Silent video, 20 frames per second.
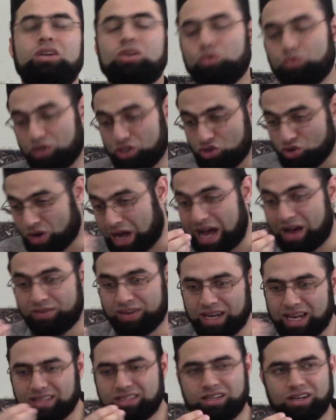When you have a
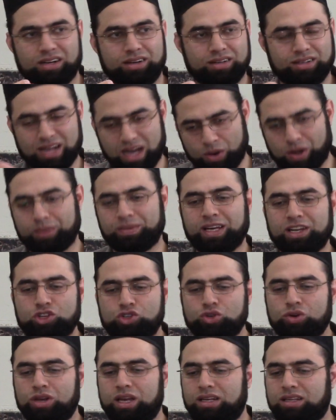letter. Now I'm going to
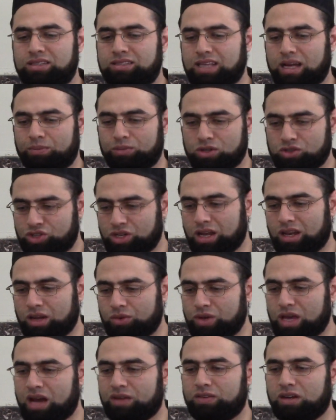show you an example. Inshallah,
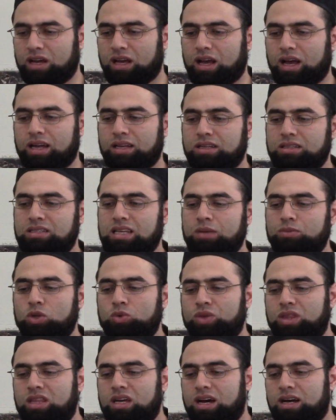we have an example
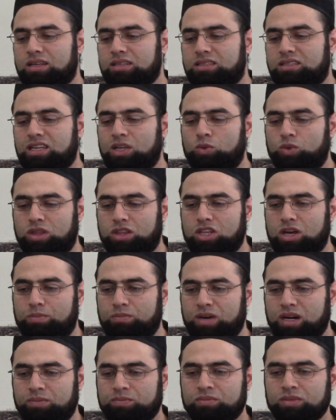with the scene with
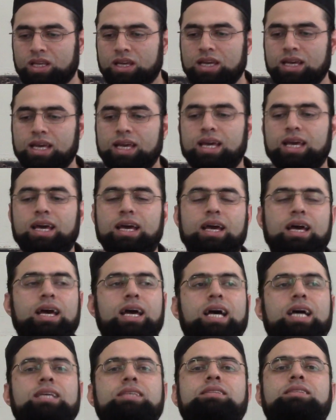dhamma.
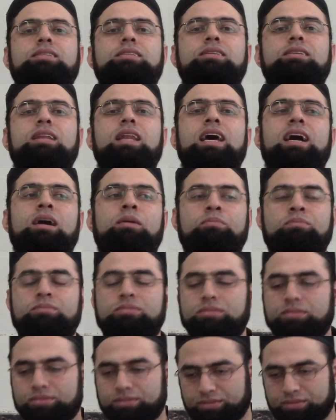Aslam.